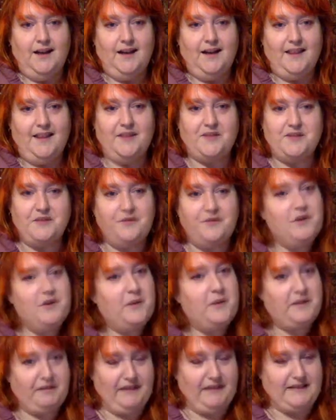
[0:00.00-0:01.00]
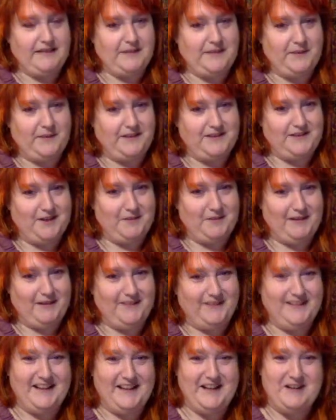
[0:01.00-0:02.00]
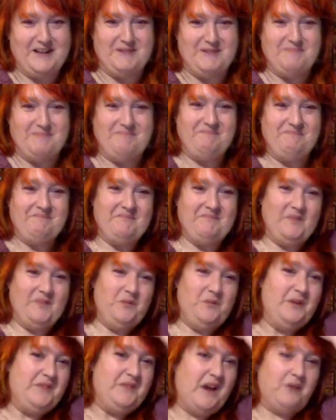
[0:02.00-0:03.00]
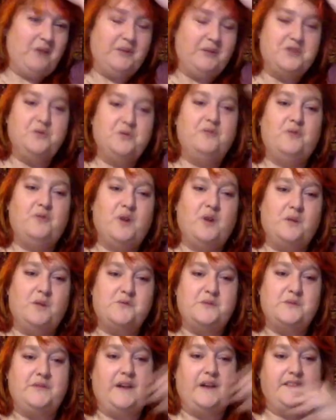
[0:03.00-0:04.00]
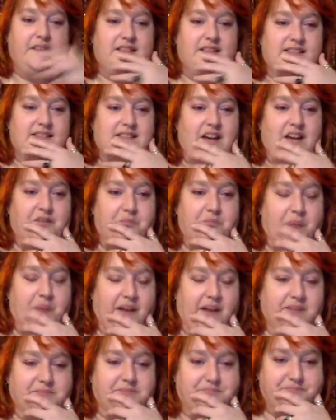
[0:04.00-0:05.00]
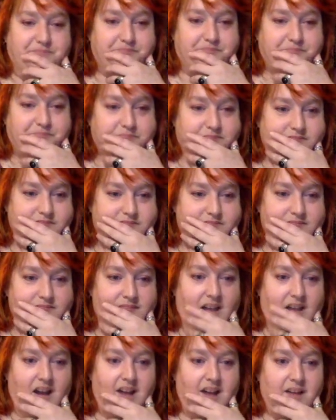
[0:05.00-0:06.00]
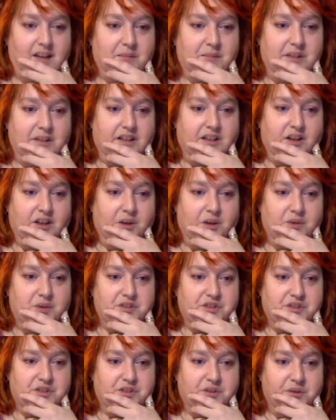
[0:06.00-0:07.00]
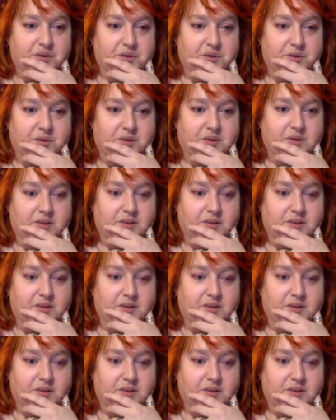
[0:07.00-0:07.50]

There's a few other things I want to talk about. We've got ritual forms, we've got this stuff, but I am going to go to